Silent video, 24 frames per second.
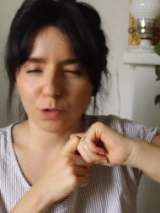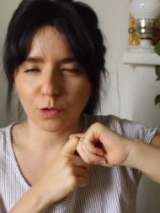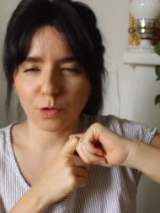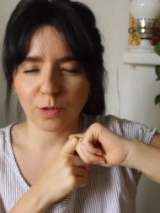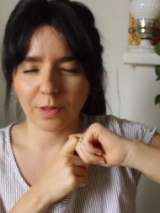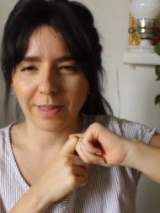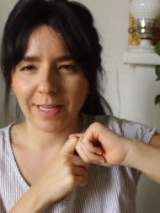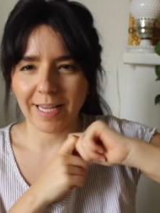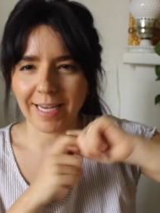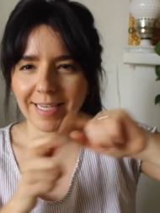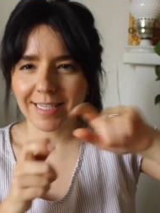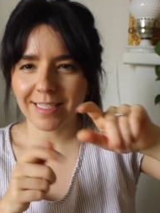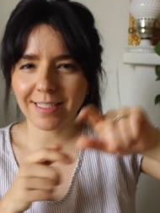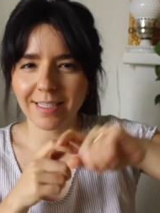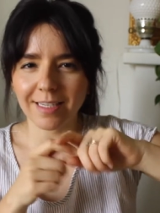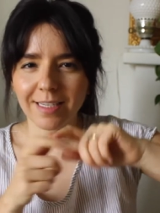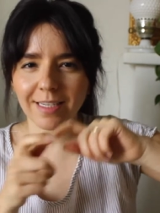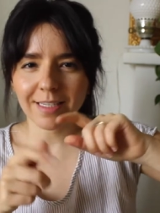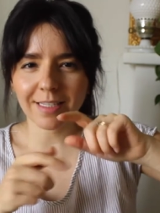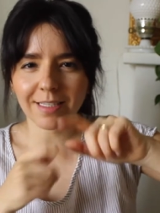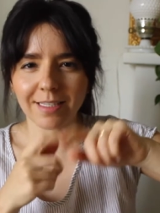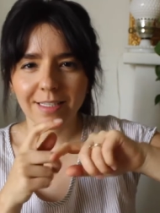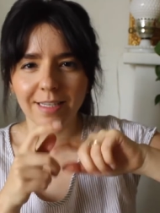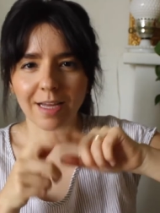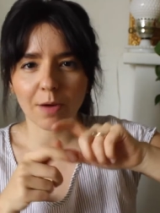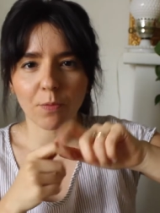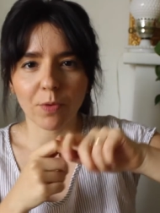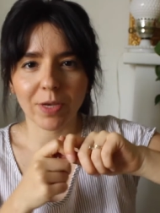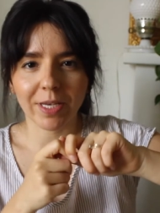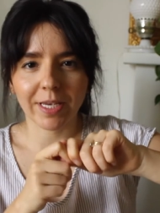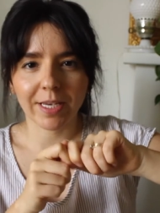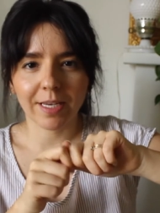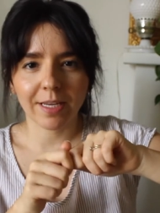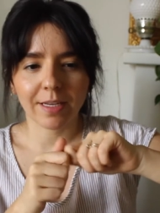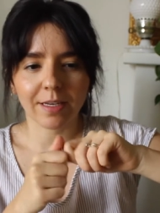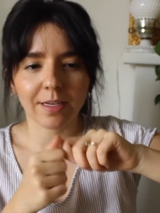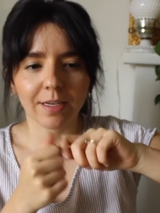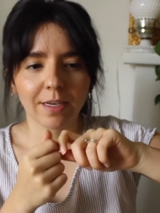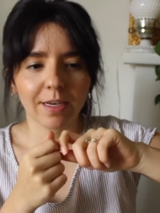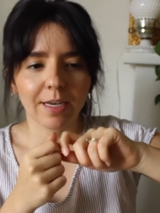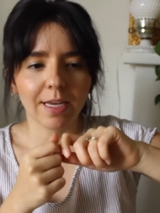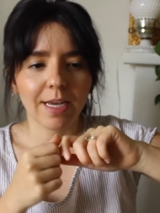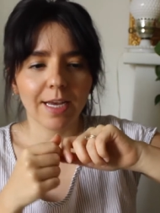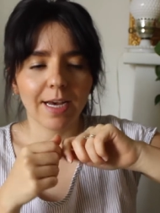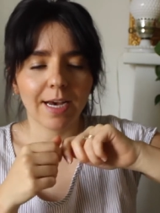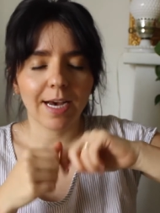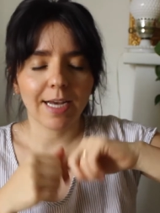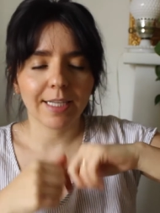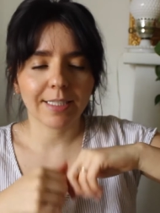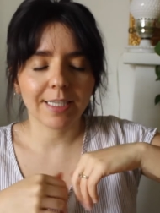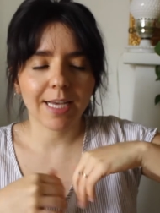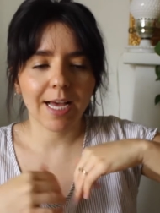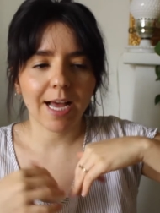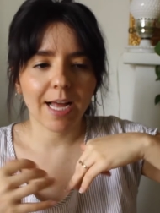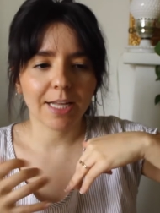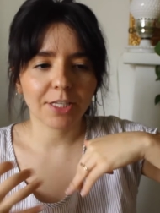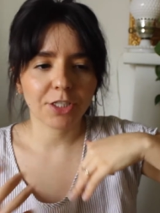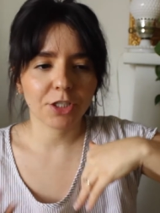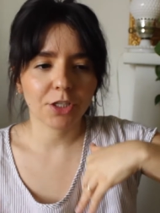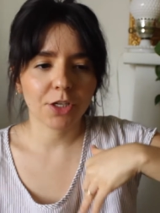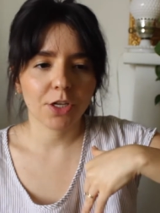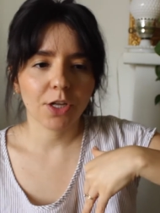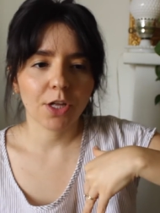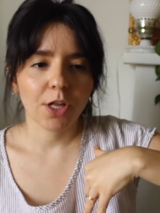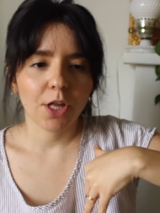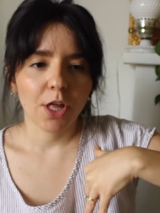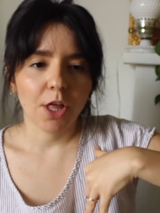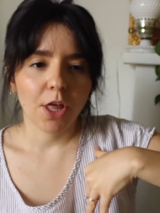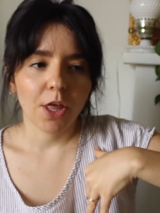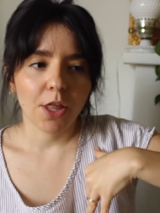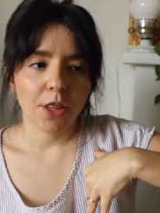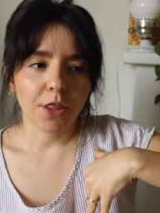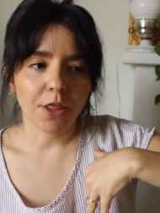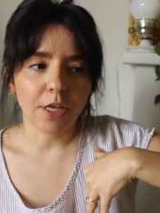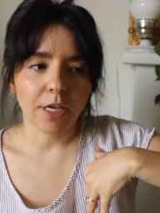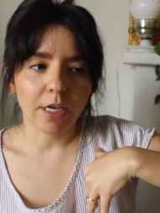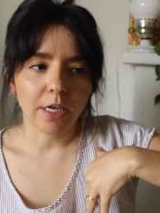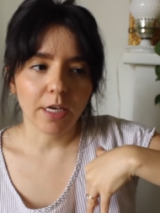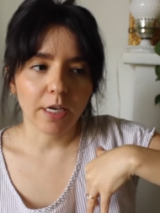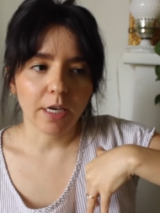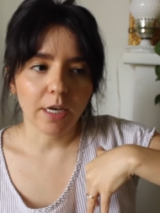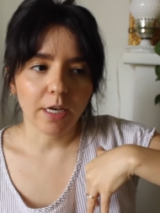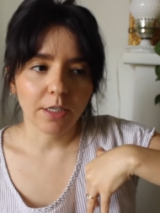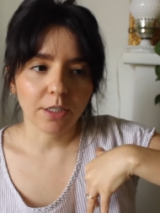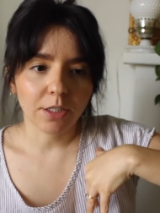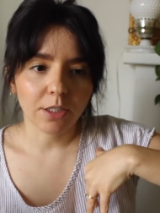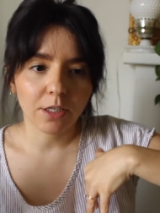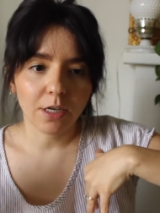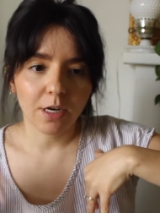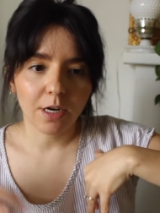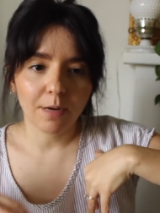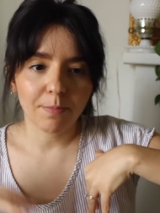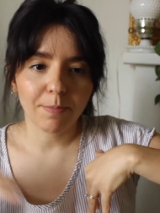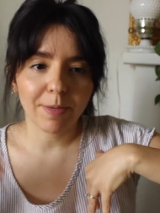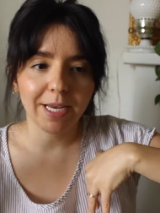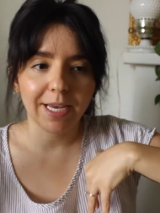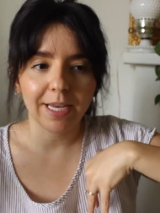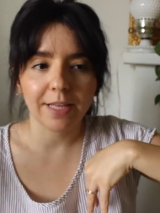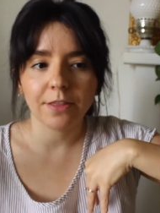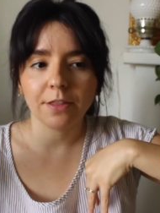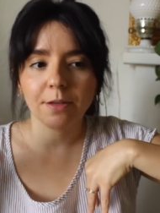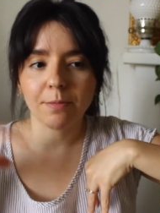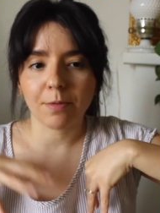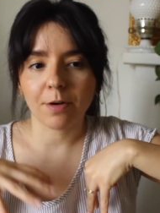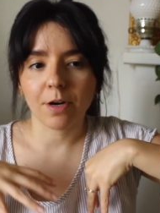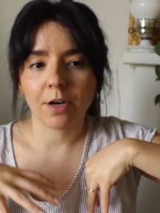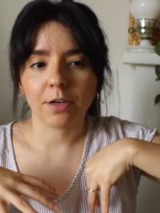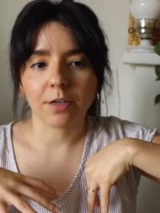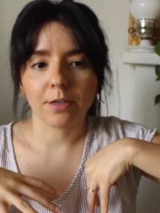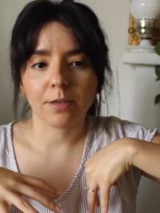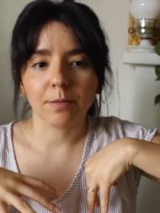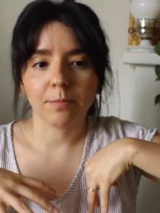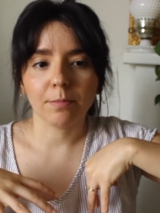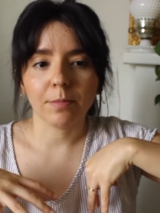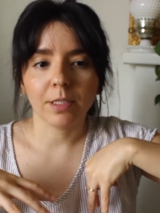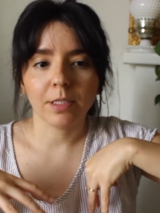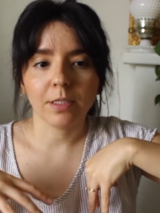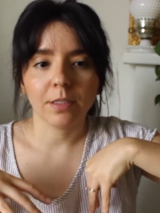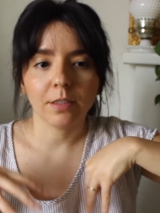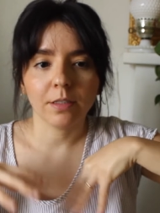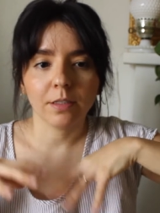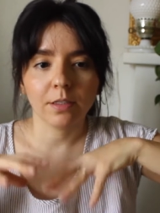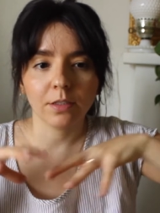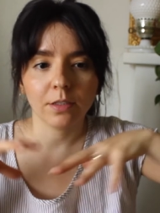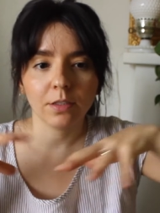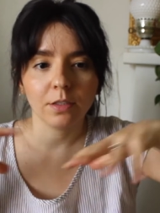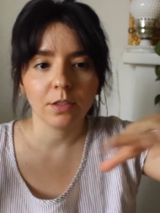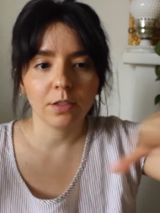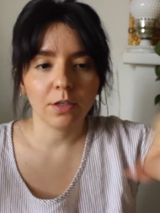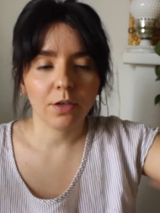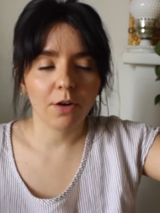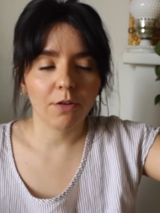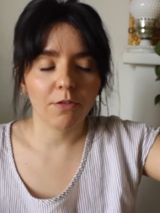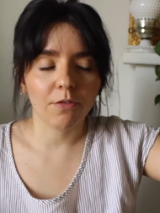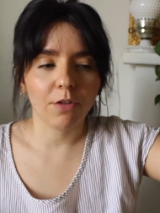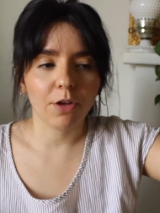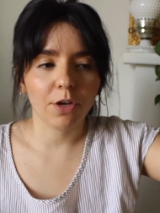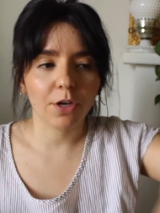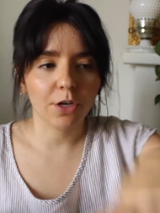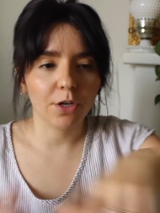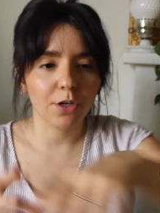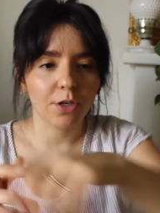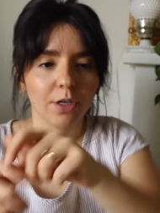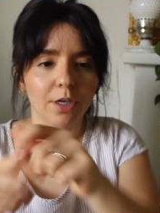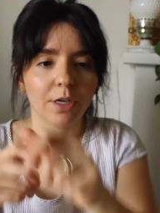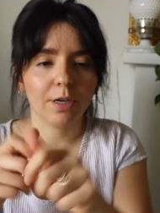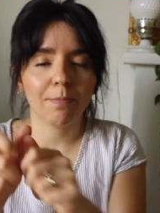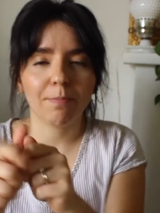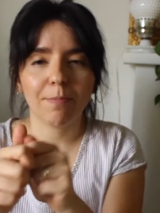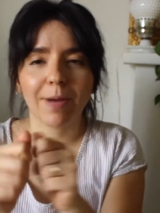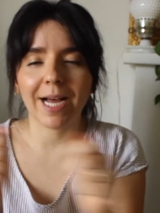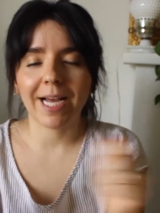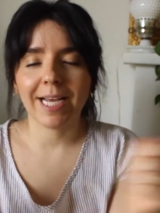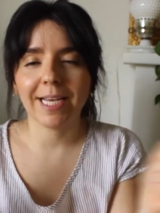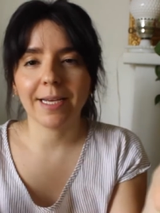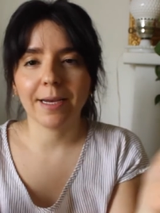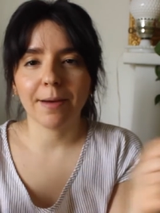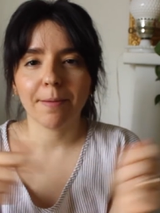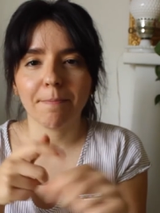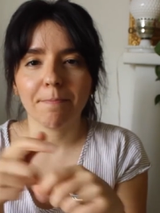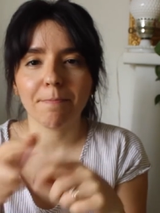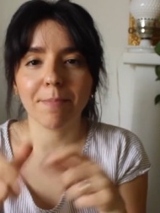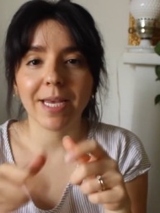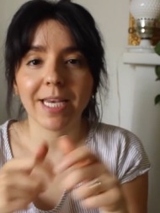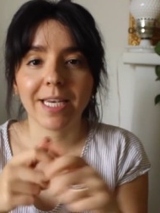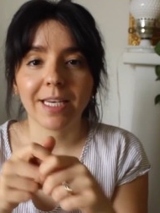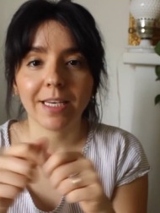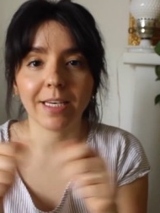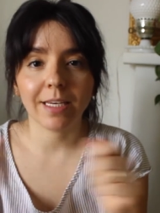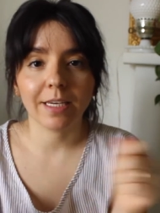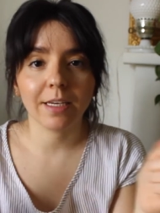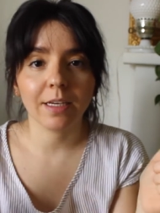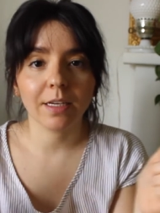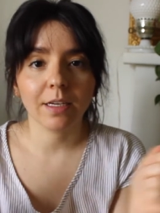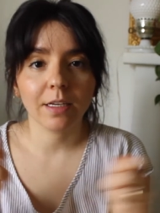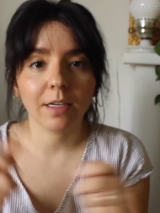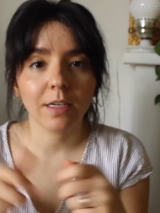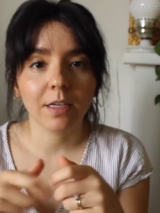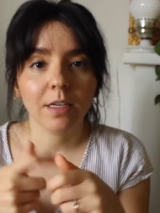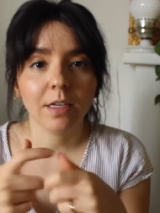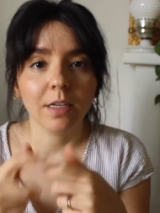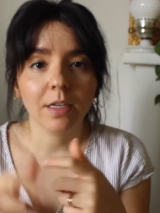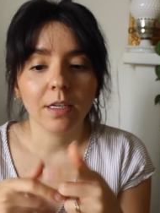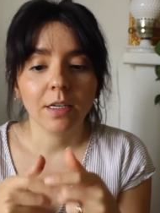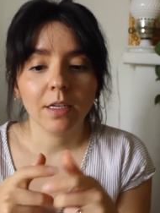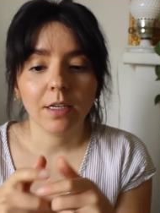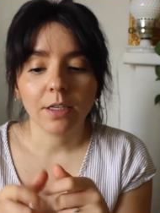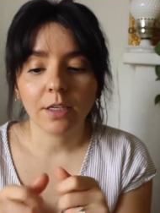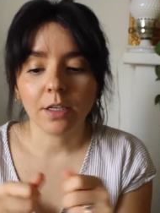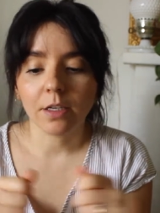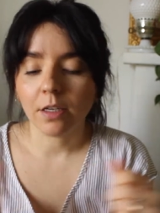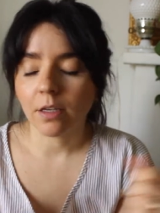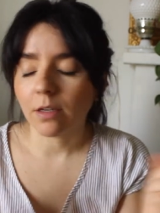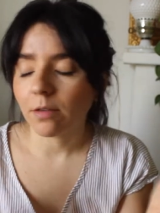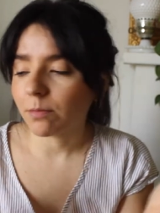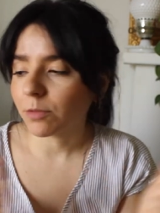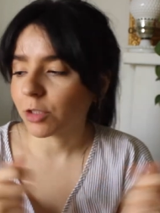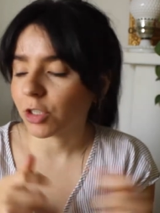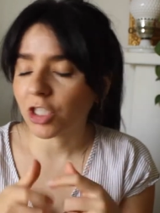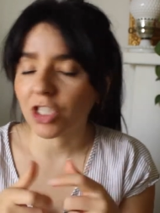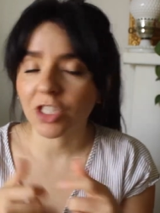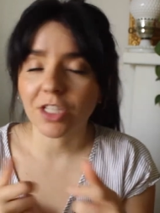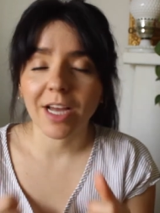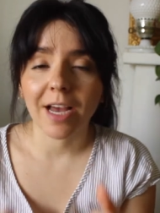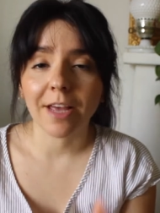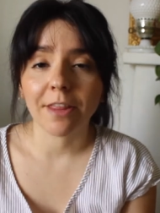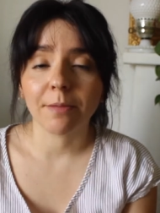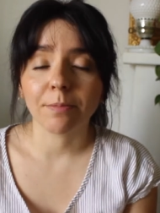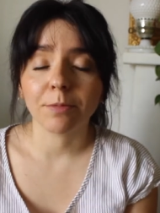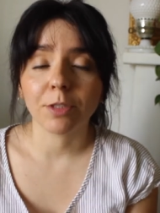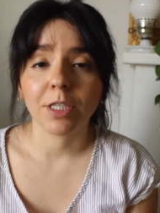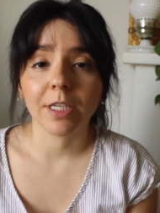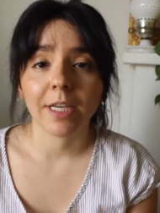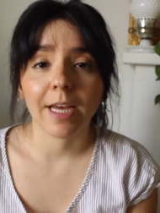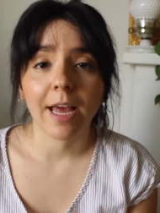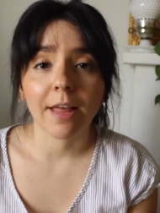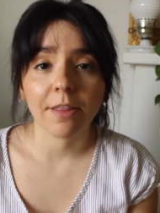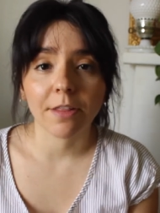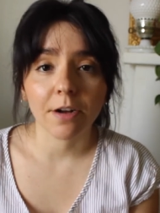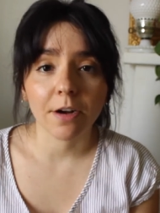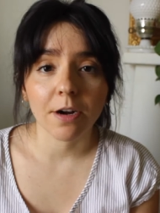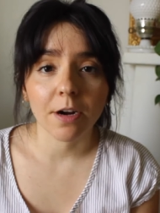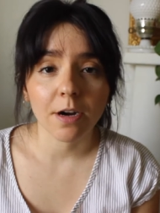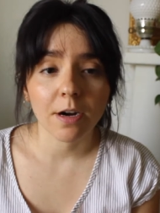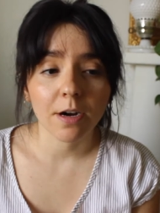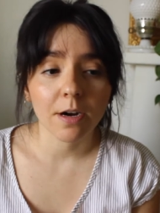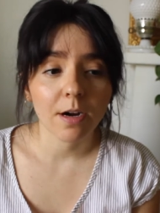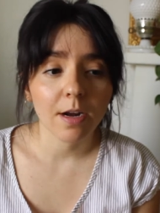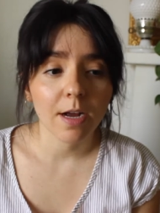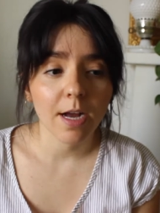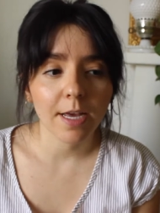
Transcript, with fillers: laces that we can attach the top and the bottom of the hook by making, you know, just tie them together.